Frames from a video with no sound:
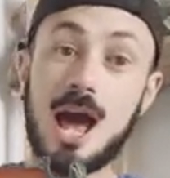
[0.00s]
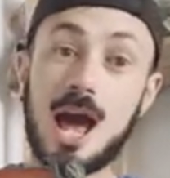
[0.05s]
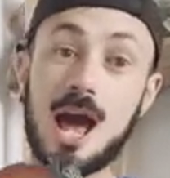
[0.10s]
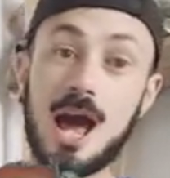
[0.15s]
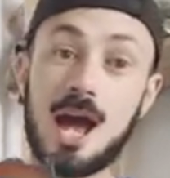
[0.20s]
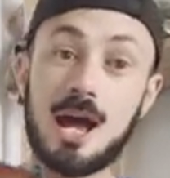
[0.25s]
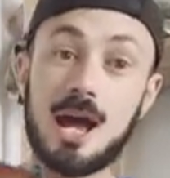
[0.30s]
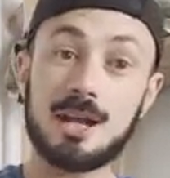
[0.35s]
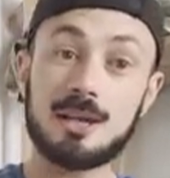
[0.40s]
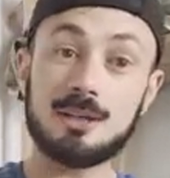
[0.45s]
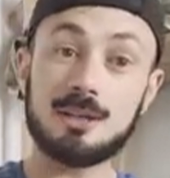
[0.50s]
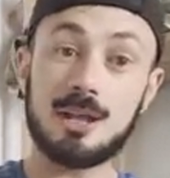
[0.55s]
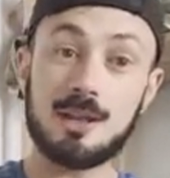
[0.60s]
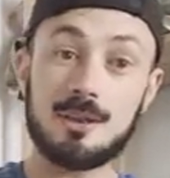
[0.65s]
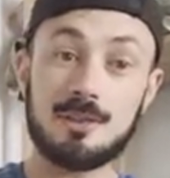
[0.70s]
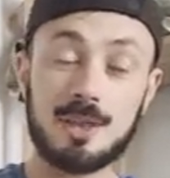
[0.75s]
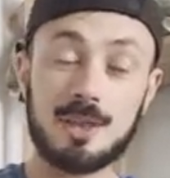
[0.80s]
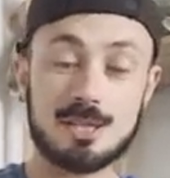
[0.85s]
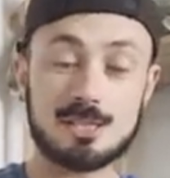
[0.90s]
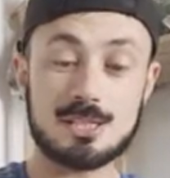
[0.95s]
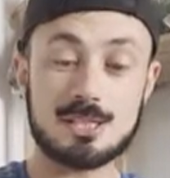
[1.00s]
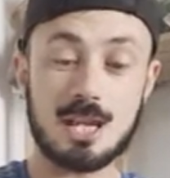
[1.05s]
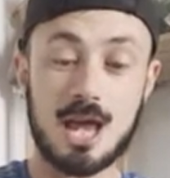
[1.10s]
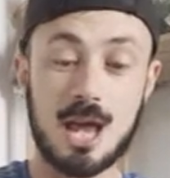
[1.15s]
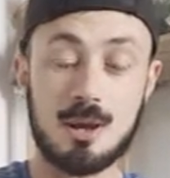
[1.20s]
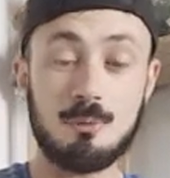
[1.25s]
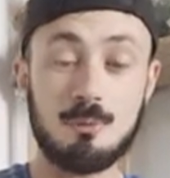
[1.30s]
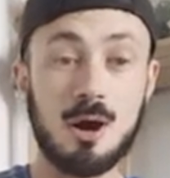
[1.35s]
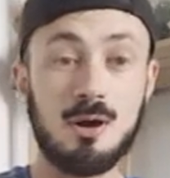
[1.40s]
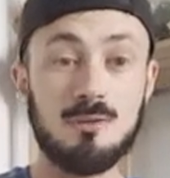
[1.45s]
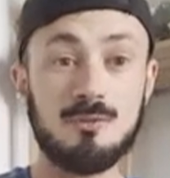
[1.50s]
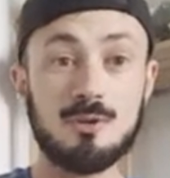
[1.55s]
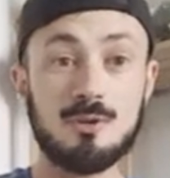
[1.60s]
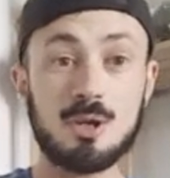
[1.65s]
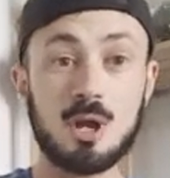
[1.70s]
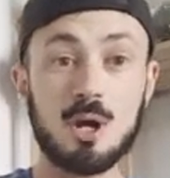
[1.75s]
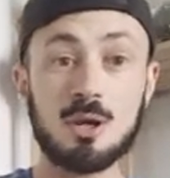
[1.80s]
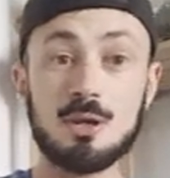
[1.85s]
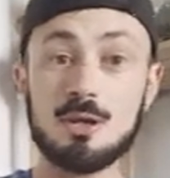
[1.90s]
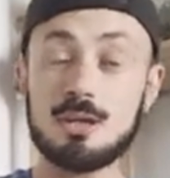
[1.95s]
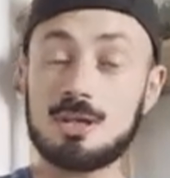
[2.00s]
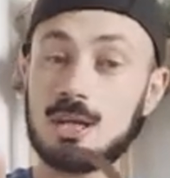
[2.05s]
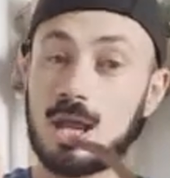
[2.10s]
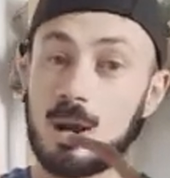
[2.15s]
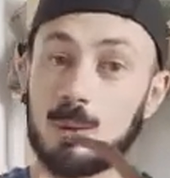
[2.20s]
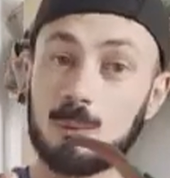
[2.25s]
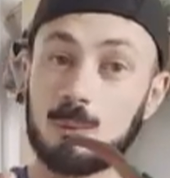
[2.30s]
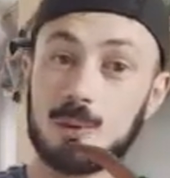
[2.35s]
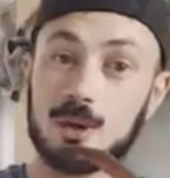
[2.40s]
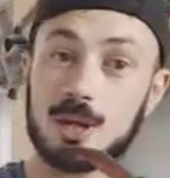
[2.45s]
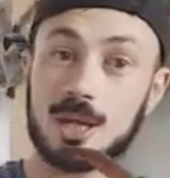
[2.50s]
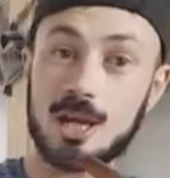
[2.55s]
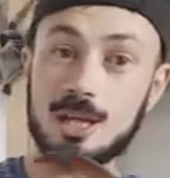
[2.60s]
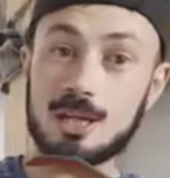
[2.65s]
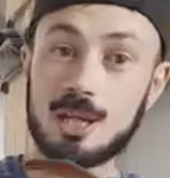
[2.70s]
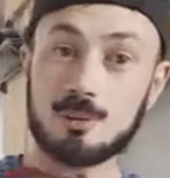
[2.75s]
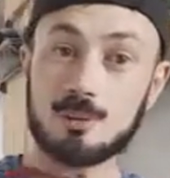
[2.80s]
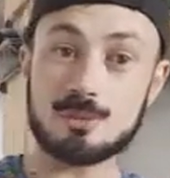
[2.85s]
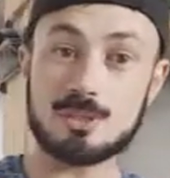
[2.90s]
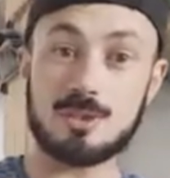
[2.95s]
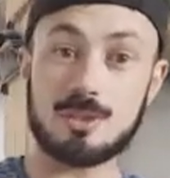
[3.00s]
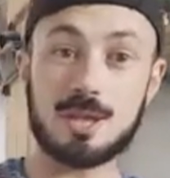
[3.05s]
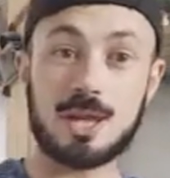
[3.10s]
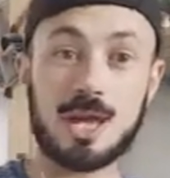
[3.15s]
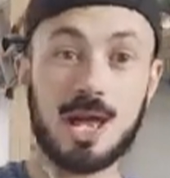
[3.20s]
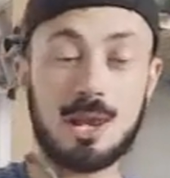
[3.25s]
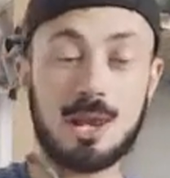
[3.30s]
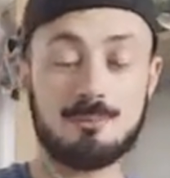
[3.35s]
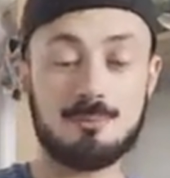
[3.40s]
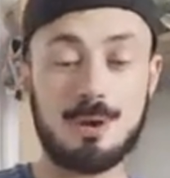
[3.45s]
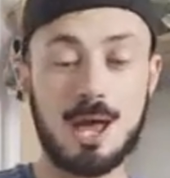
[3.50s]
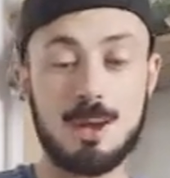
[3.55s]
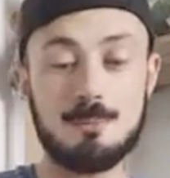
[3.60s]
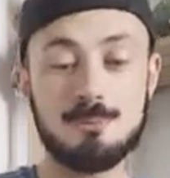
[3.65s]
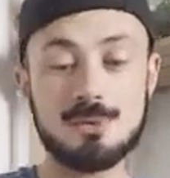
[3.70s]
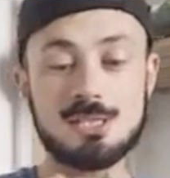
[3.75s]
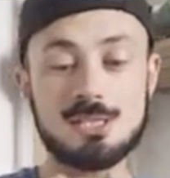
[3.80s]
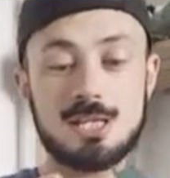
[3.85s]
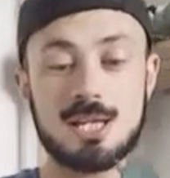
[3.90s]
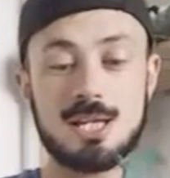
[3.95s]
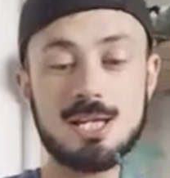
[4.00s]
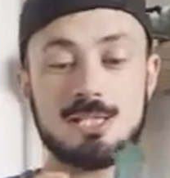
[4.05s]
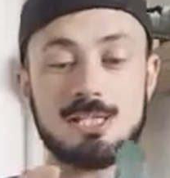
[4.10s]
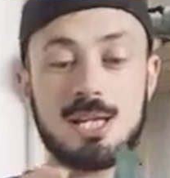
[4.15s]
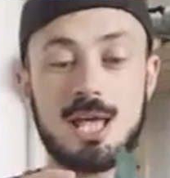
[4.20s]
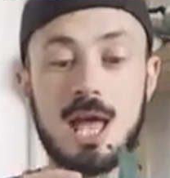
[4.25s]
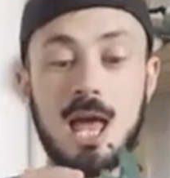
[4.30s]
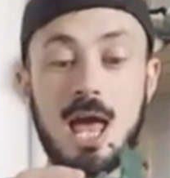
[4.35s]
And that's the Dimorphodon. Now I'm going to get down to the Gallimimuses.